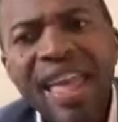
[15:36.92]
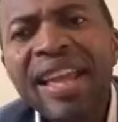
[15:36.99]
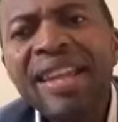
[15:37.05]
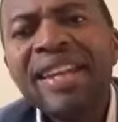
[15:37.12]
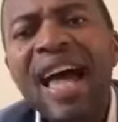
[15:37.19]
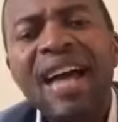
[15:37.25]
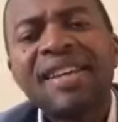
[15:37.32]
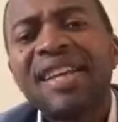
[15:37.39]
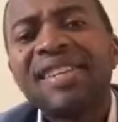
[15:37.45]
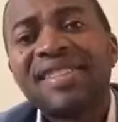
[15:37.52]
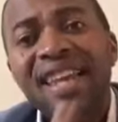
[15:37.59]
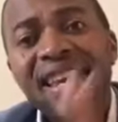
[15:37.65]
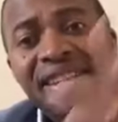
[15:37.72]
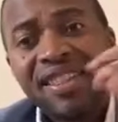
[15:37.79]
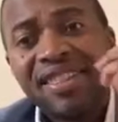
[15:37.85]
and
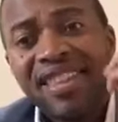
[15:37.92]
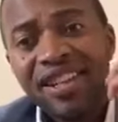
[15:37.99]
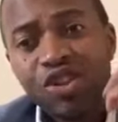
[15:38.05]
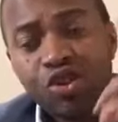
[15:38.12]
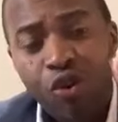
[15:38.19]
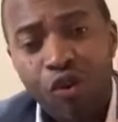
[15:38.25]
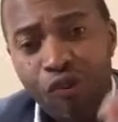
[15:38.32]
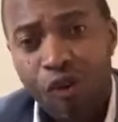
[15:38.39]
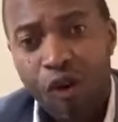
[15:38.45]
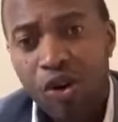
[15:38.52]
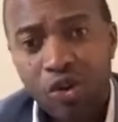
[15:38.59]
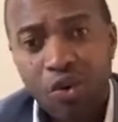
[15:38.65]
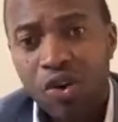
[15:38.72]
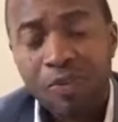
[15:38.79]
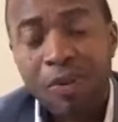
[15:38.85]
understand the
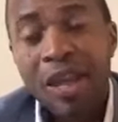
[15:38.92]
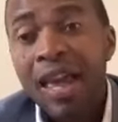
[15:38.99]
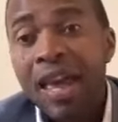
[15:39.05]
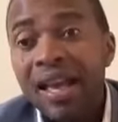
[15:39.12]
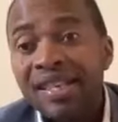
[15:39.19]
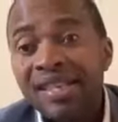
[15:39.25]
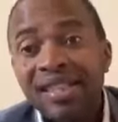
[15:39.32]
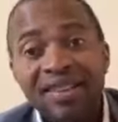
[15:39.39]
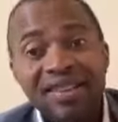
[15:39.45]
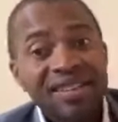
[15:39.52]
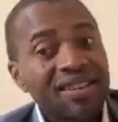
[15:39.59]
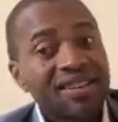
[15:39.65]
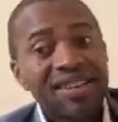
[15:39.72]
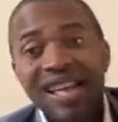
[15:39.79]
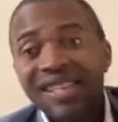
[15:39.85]
twofold gospel.
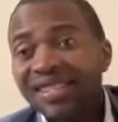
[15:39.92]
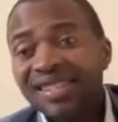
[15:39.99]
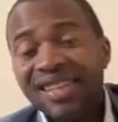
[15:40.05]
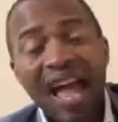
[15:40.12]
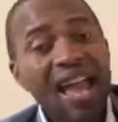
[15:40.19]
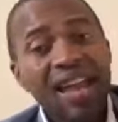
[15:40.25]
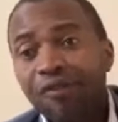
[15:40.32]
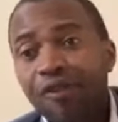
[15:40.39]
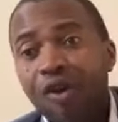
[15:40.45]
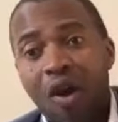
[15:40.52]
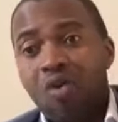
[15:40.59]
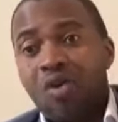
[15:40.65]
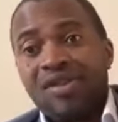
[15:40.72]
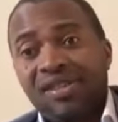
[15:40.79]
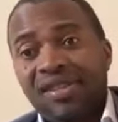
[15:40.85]
Christ died for
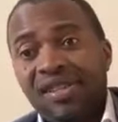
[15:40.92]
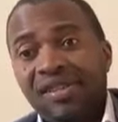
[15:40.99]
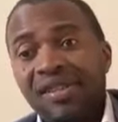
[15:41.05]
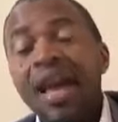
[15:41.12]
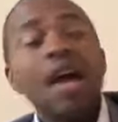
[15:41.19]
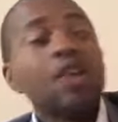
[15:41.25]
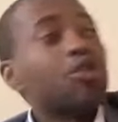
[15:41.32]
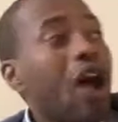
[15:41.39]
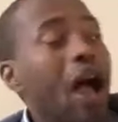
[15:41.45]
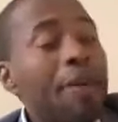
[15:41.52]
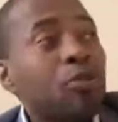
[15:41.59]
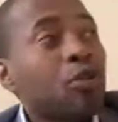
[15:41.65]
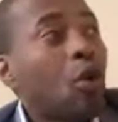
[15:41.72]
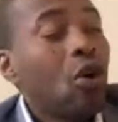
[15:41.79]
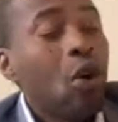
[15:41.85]
our sins. So
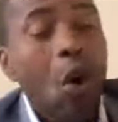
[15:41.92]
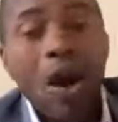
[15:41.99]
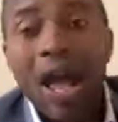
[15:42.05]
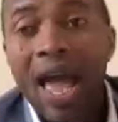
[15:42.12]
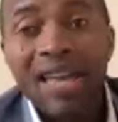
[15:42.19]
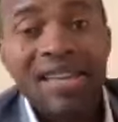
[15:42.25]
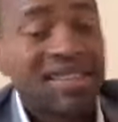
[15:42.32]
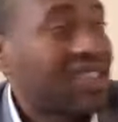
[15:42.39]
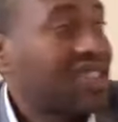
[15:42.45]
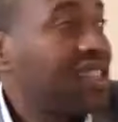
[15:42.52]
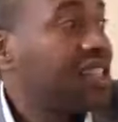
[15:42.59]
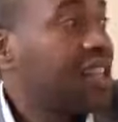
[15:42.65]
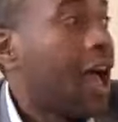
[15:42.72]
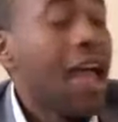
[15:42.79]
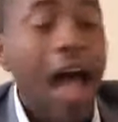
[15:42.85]
I'm no longer a
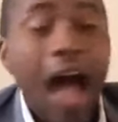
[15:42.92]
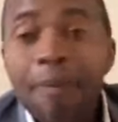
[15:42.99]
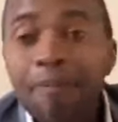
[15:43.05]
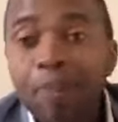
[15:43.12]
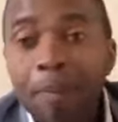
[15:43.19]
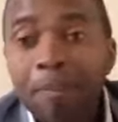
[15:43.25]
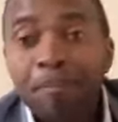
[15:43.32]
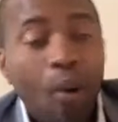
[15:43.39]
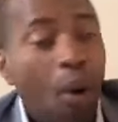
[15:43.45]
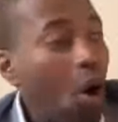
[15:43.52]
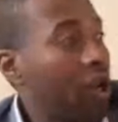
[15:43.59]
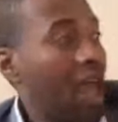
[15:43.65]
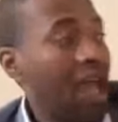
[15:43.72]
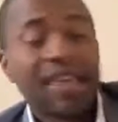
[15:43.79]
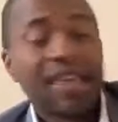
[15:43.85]
sinner. I've been
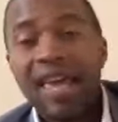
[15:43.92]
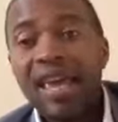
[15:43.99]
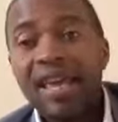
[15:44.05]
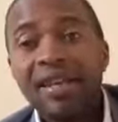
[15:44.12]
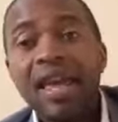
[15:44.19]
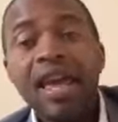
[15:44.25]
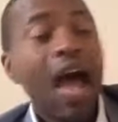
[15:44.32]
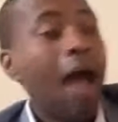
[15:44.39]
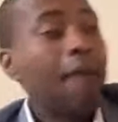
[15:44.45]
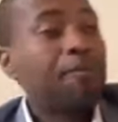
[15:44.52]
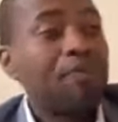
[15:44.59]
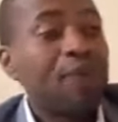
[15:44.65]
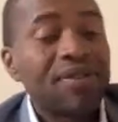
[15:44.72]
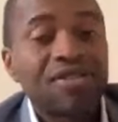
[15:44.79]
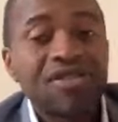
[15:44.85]
born again. I've
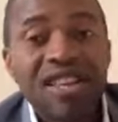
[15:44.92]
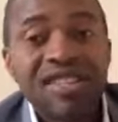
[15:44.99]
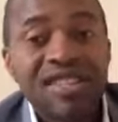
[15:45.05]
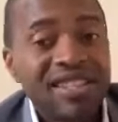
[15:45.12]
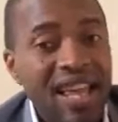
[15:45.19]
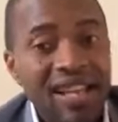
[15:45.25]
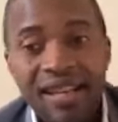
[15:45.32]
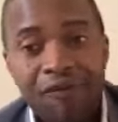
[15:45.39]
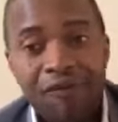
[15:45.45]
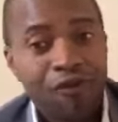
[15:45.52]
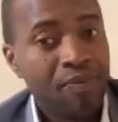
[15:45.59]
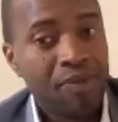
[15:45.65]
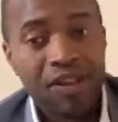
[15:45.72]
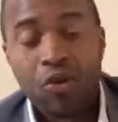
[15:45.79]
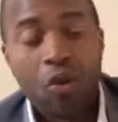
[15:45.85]
been translated
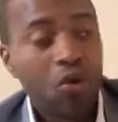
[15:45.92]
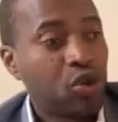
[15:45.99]
from the